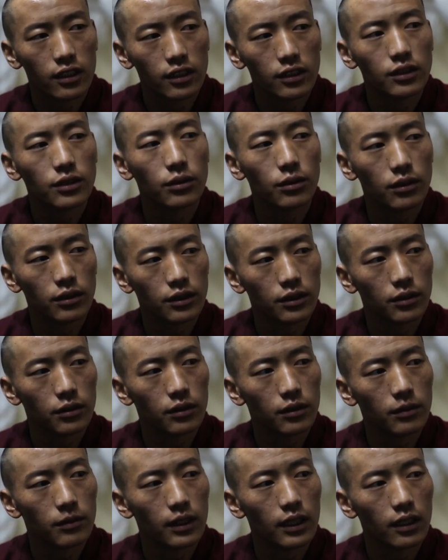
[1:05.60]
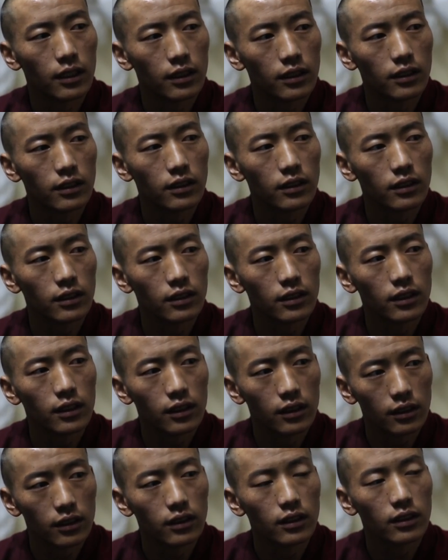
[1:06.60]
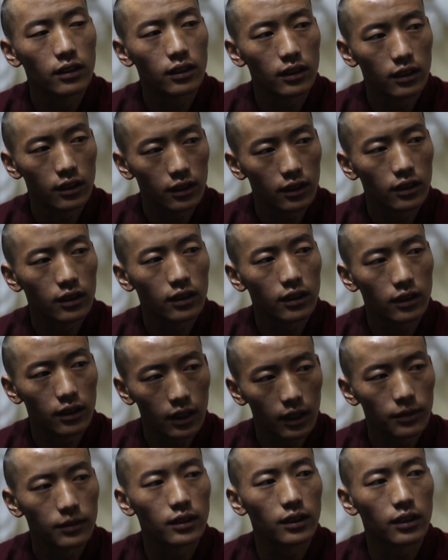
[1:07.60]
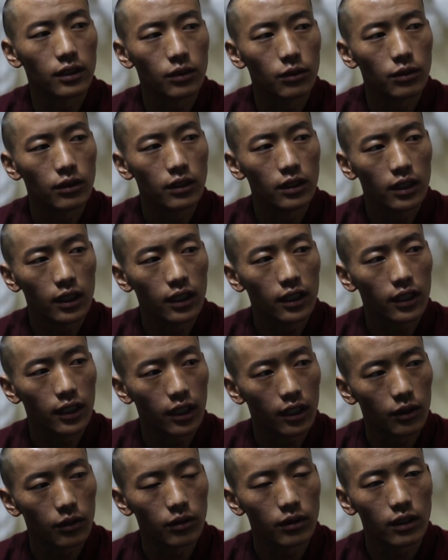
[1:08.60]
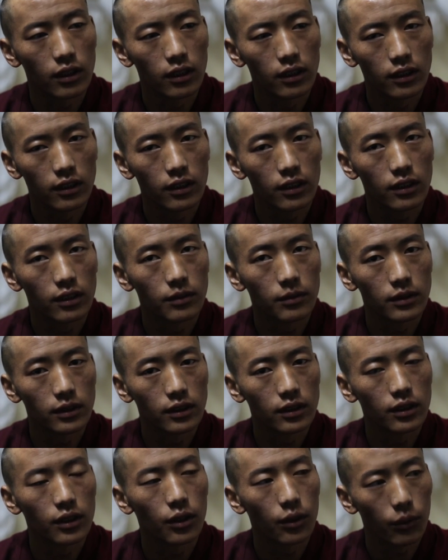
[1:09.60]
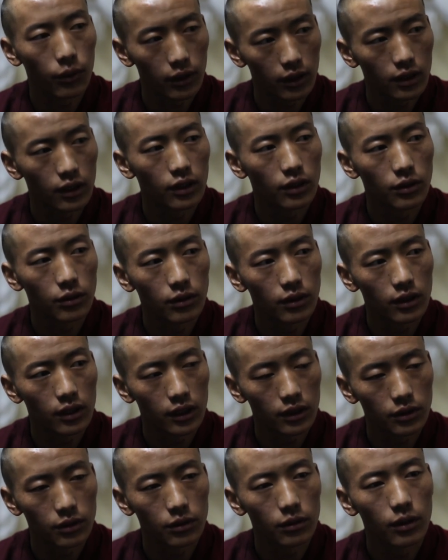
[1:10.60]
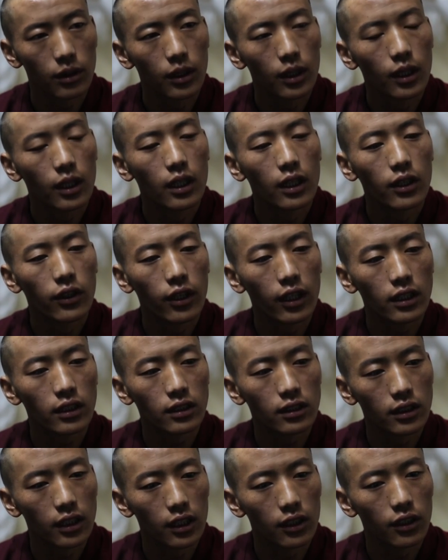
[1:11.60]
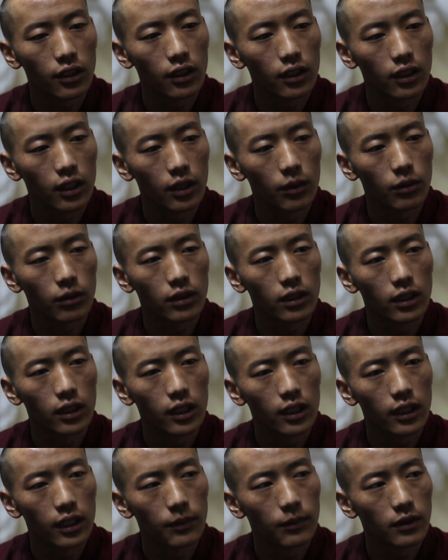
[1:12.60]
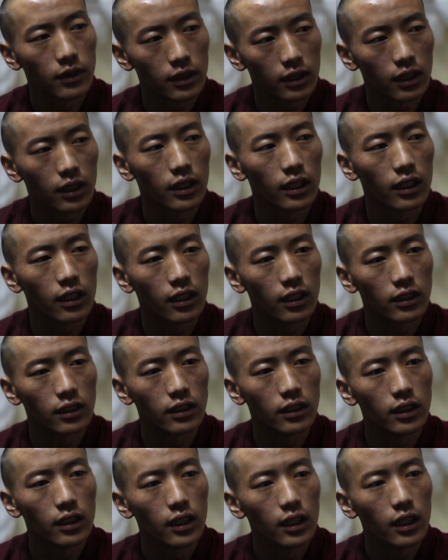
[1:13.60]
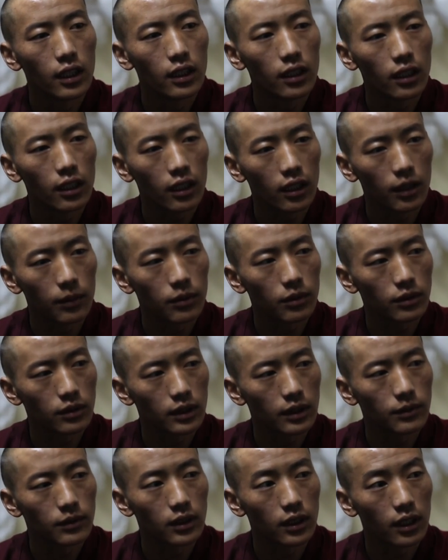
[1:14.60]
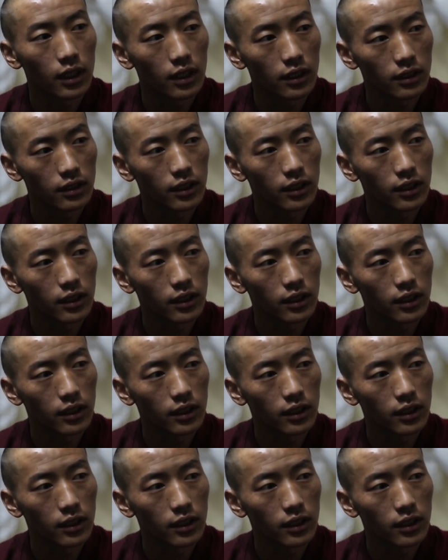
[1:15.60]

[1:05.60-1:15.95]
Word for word: in front of the foreign journalists, there was not any place for me to hide. The Chinese government would always be tracking me, and there was a danger to be imprisoned